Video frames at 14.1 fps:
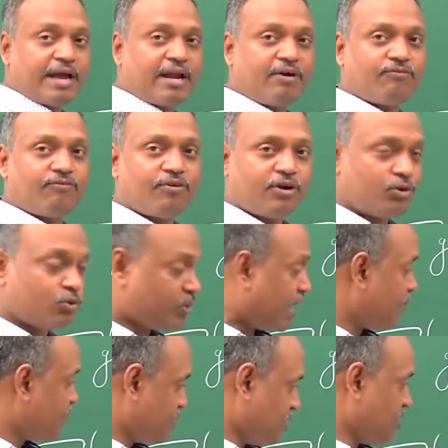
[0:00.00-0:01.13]
enough to
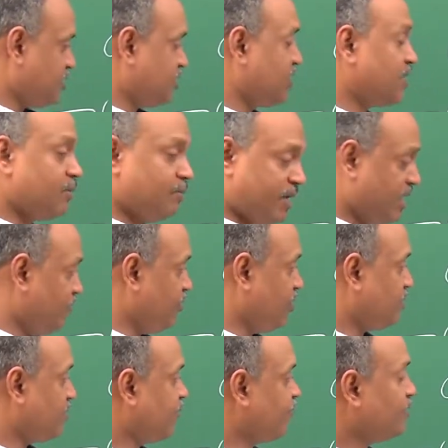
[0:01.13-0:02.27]
capture general
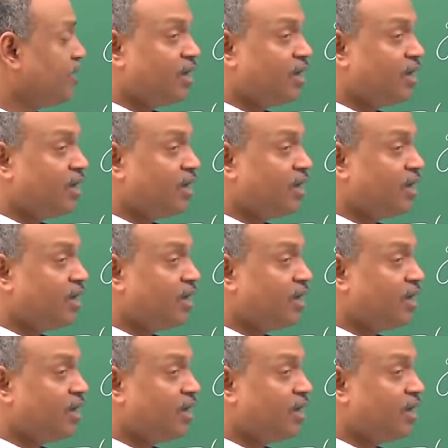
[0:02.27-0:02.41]
behavior.